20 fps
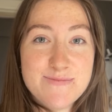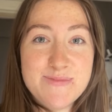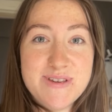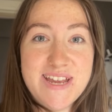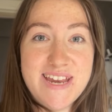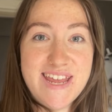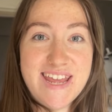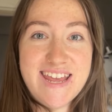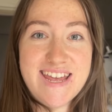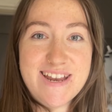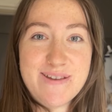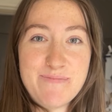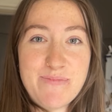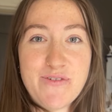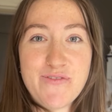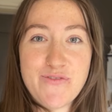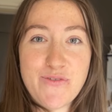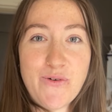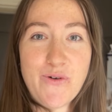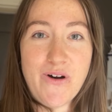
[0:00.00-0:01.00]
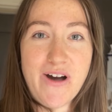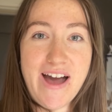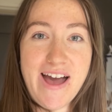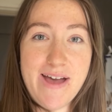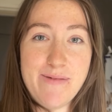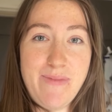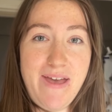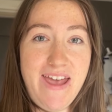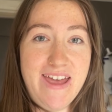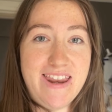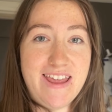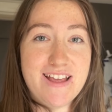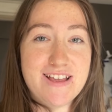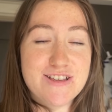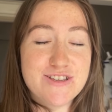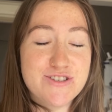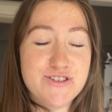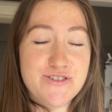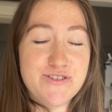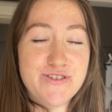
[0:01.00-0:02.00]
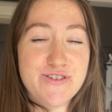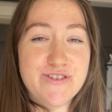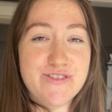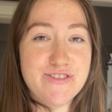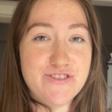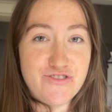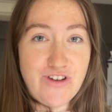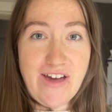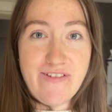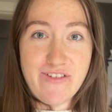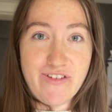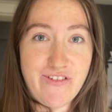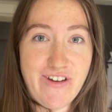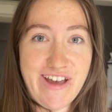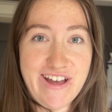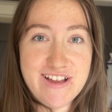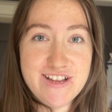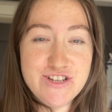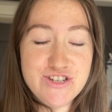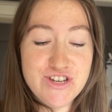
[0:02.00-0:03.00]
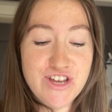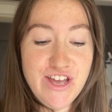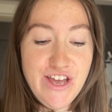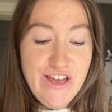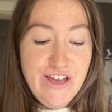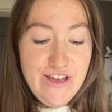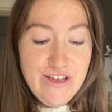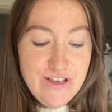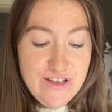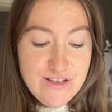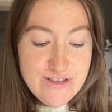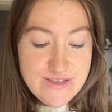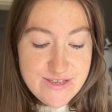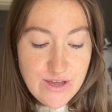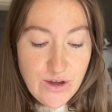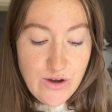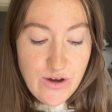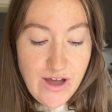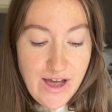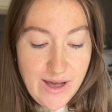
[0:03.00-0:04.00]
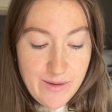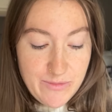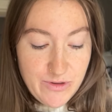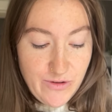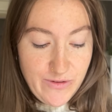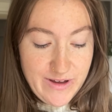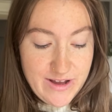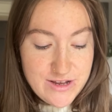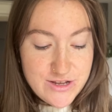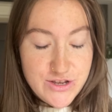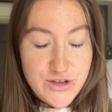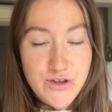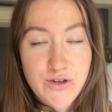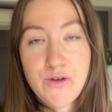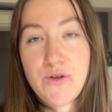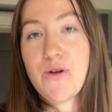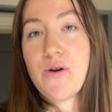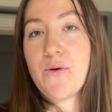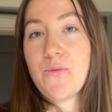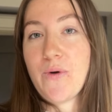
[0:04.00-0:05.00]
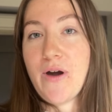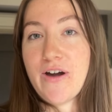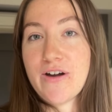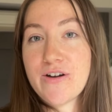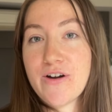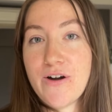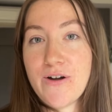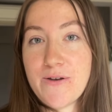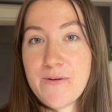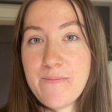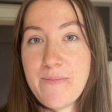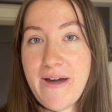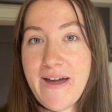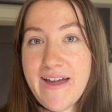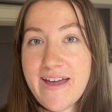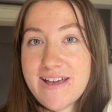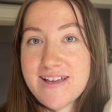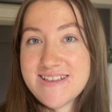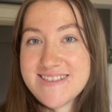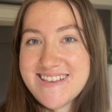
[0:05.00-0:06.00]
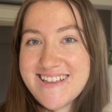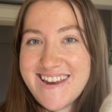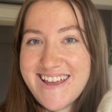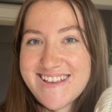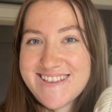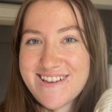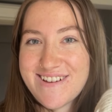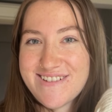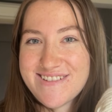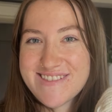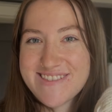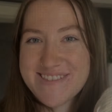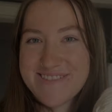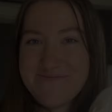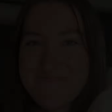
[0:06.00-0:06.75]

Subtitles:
knitting in before I'm heading to the driving range. So I'm going to work on my Sunday socks.